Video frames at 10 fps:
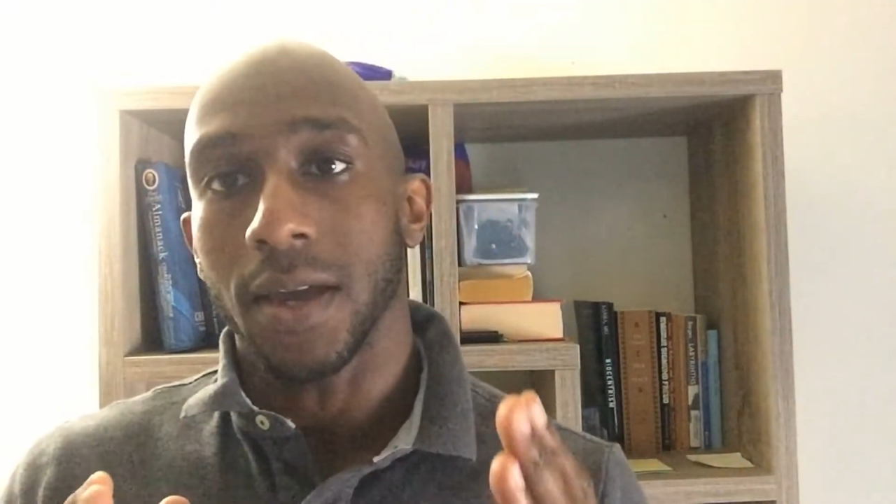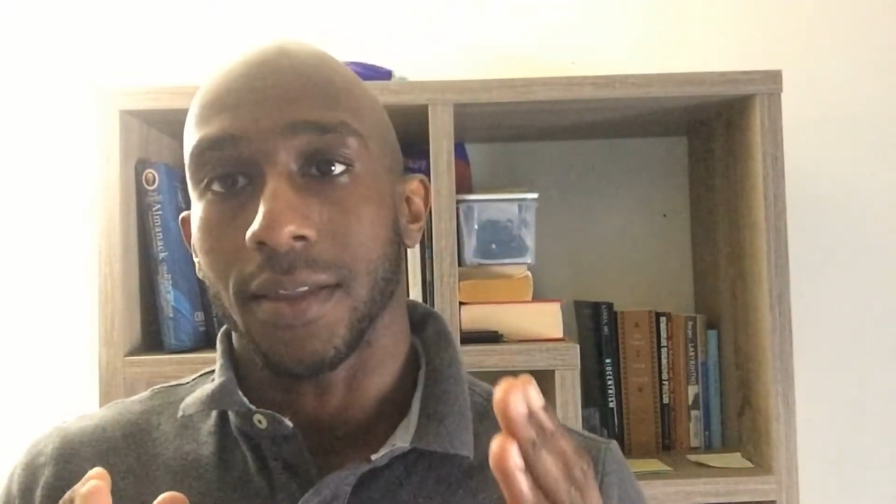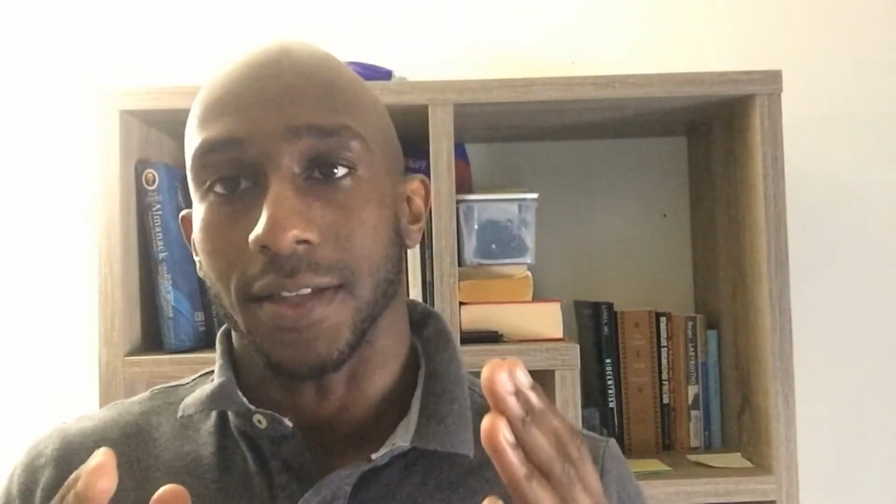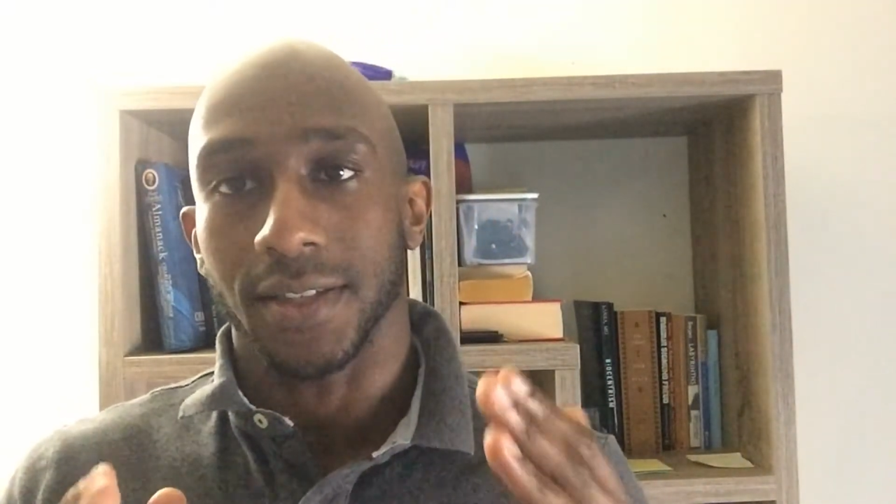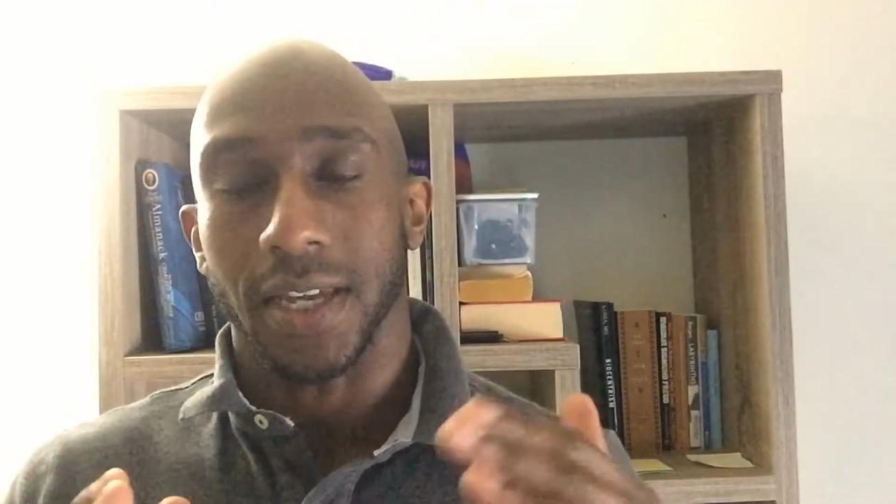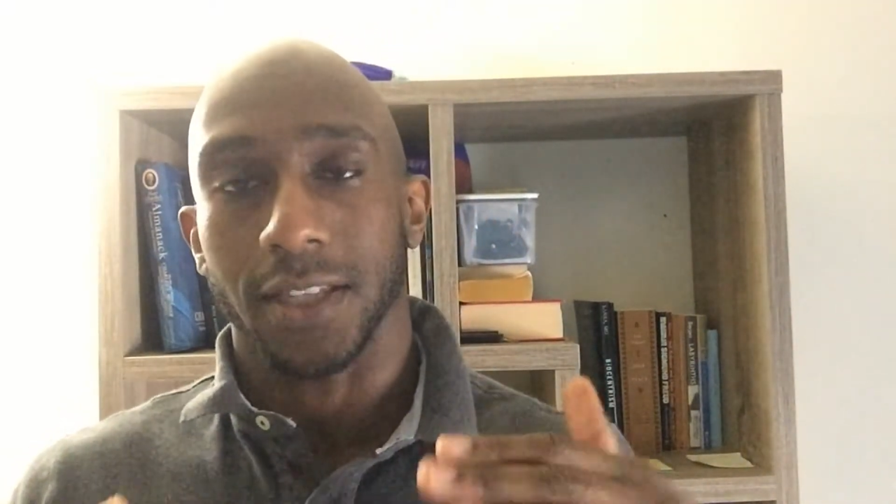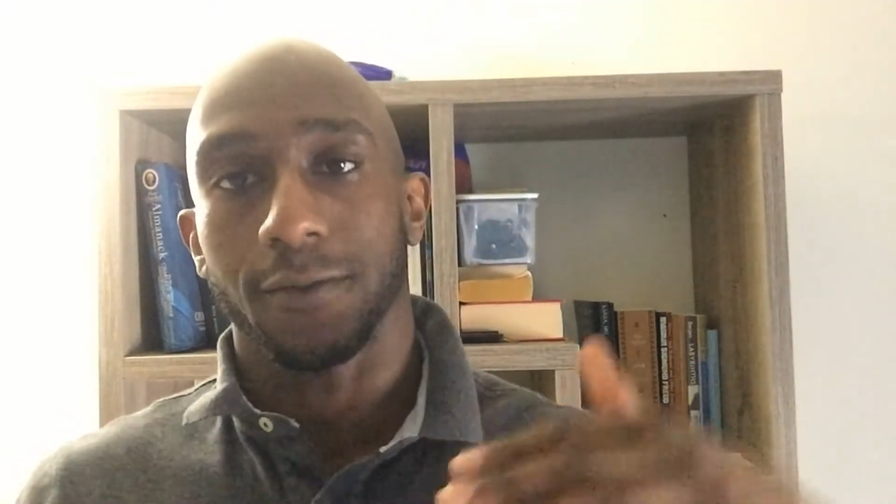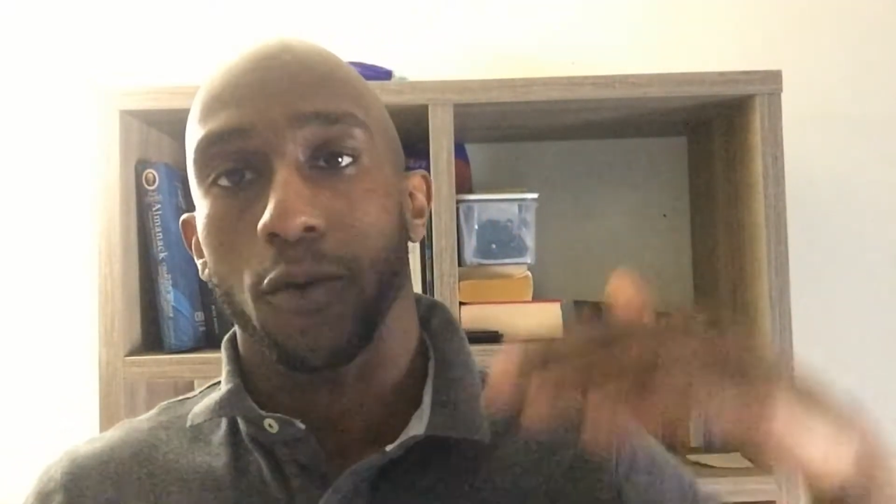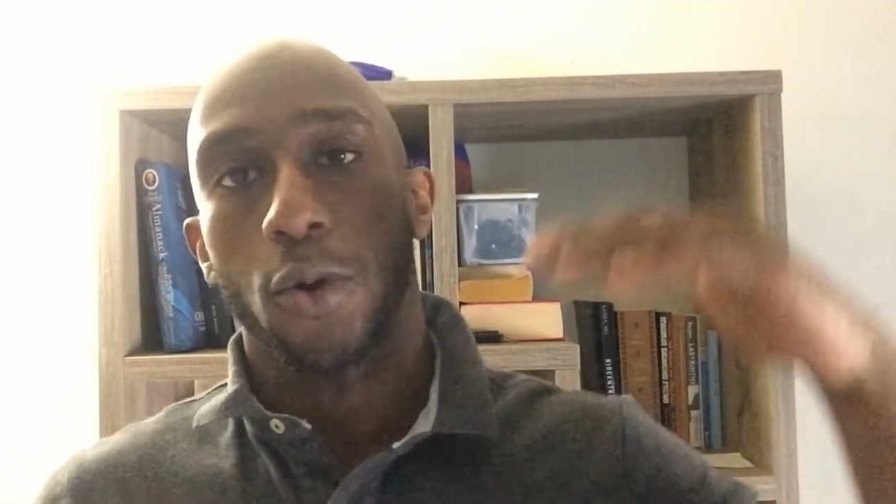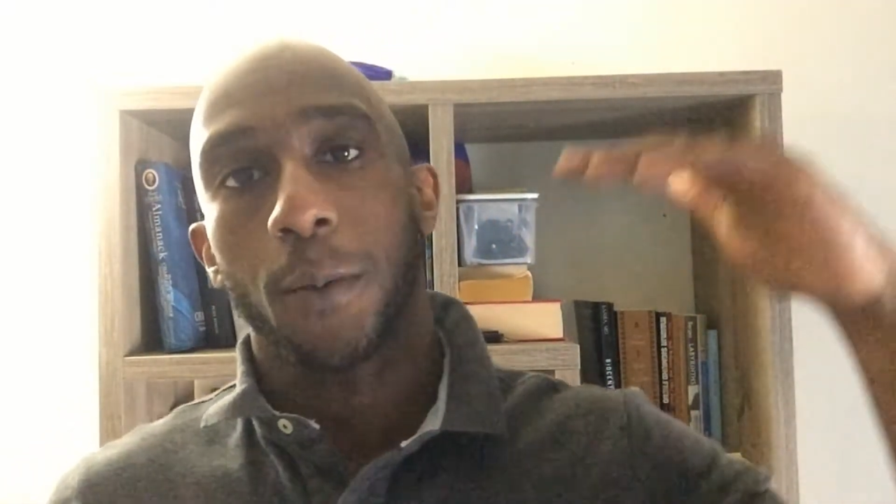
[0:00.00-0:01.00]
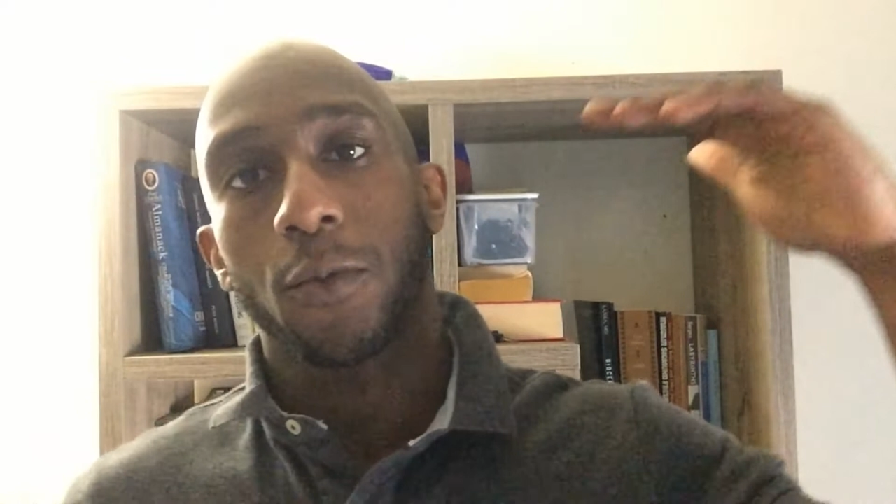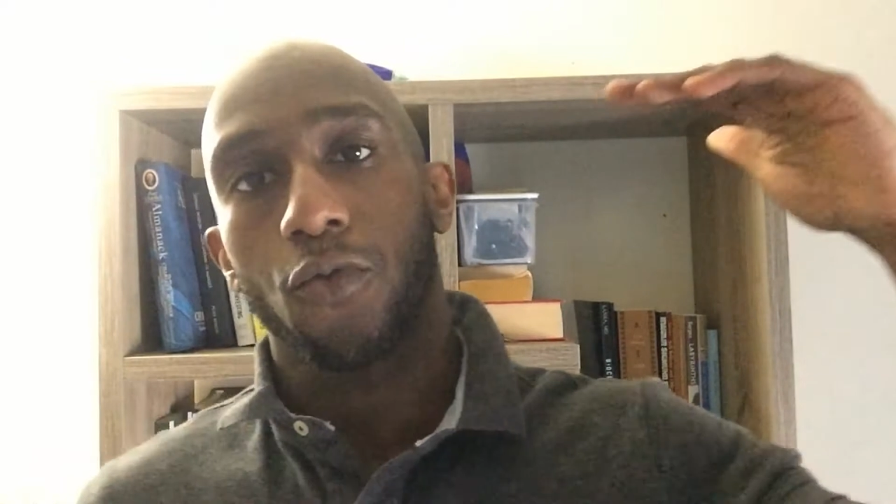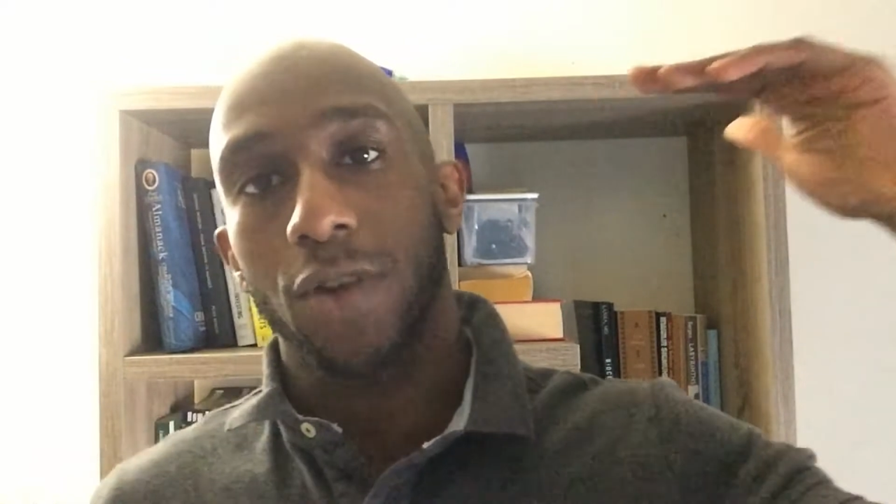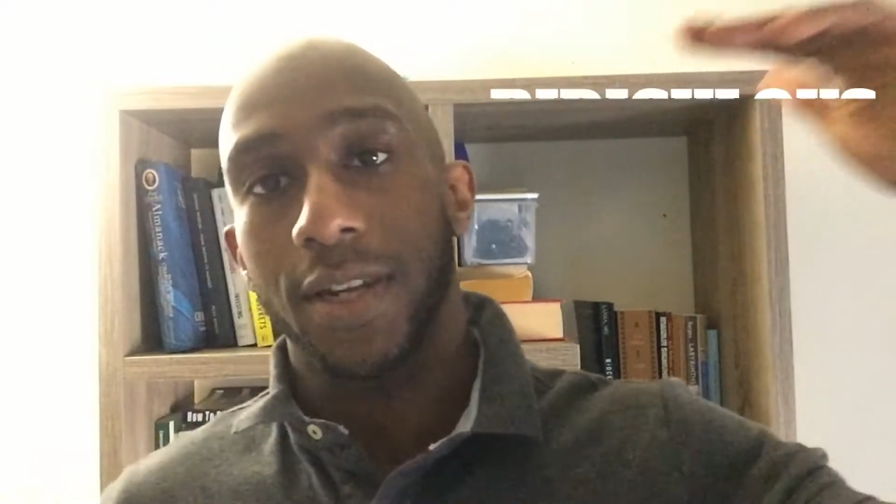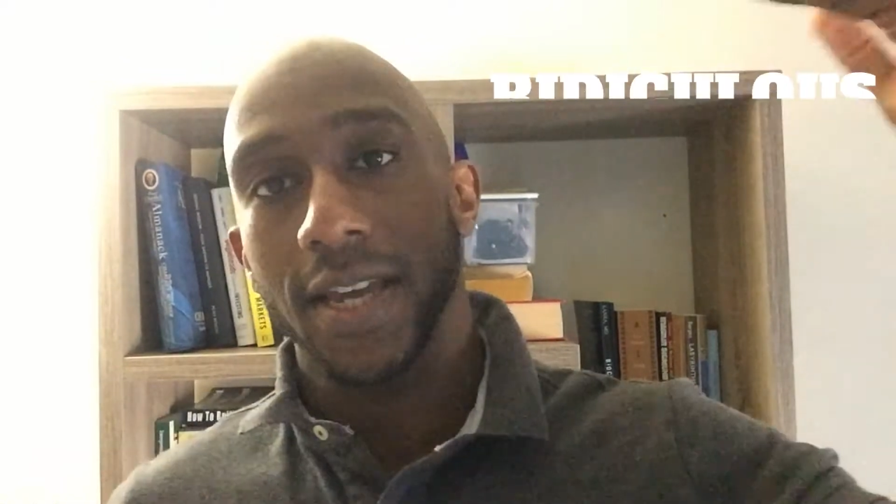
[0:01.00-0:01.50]
that stands for
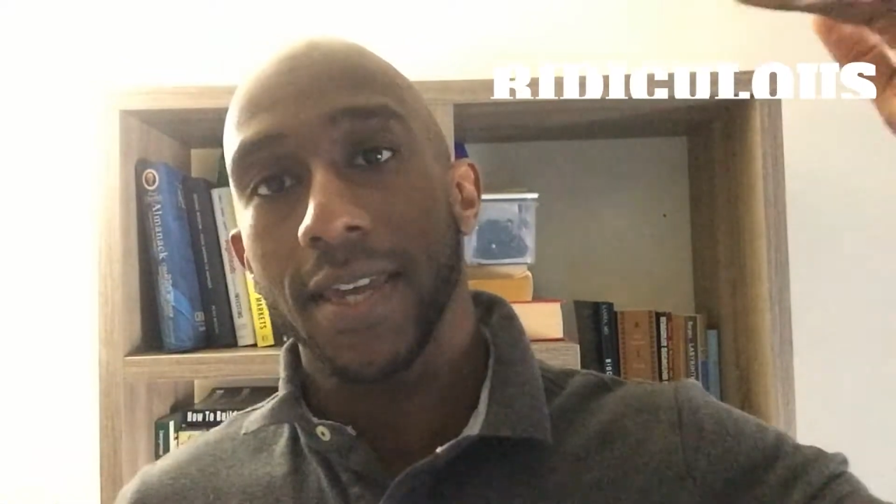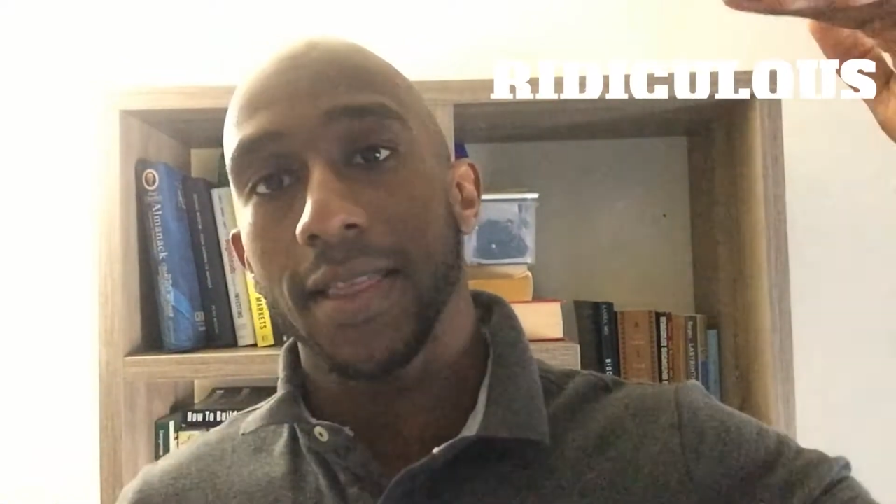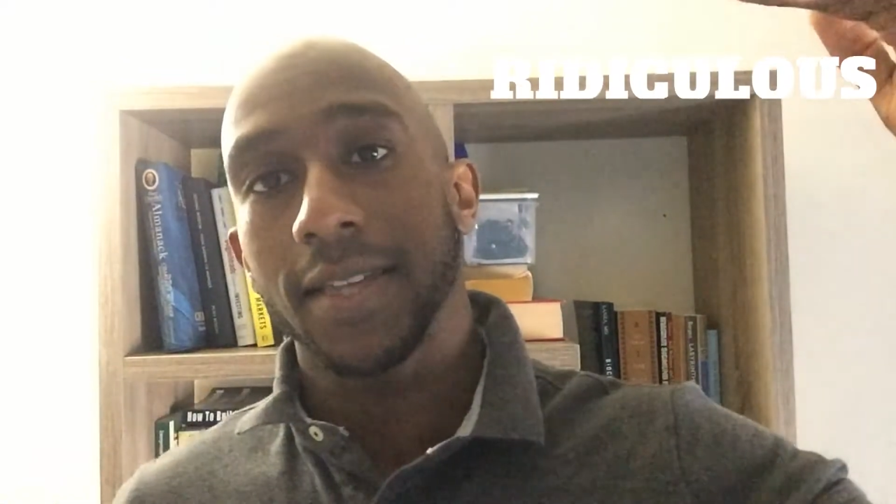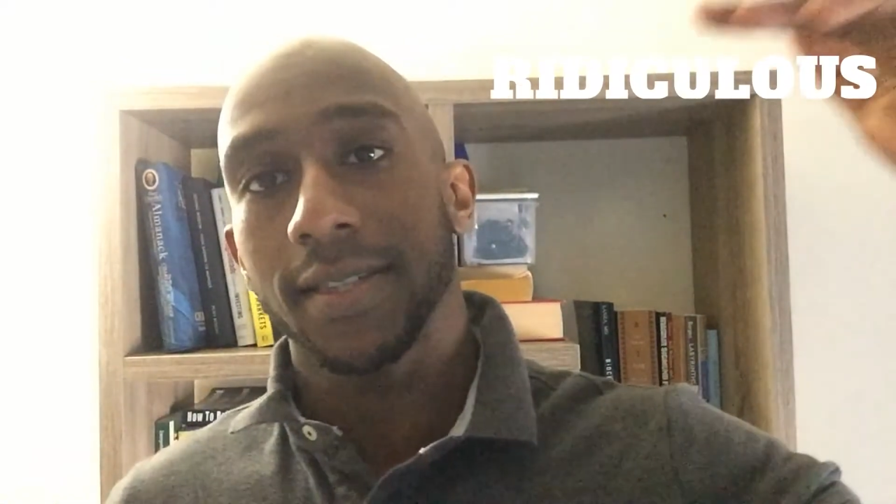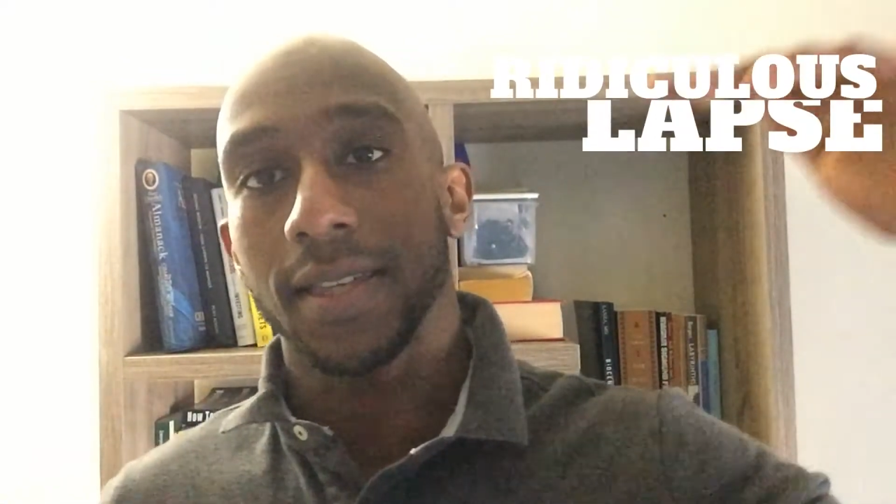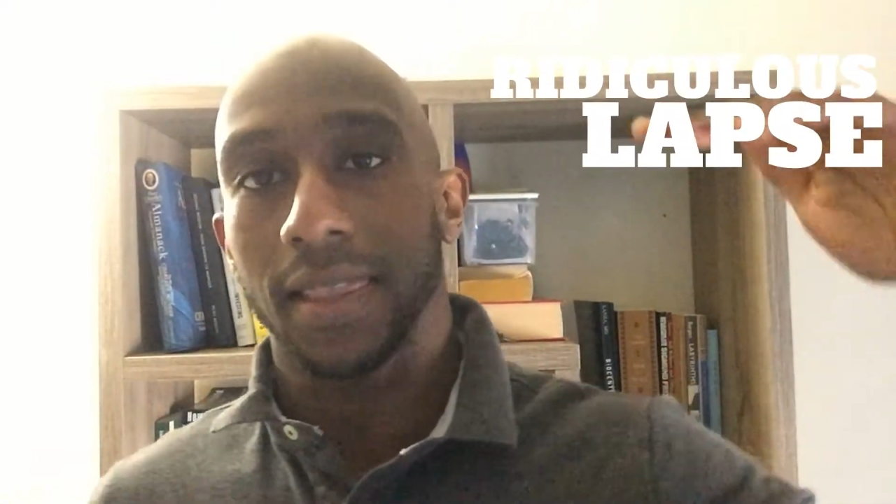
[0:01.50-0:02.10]
ridiculous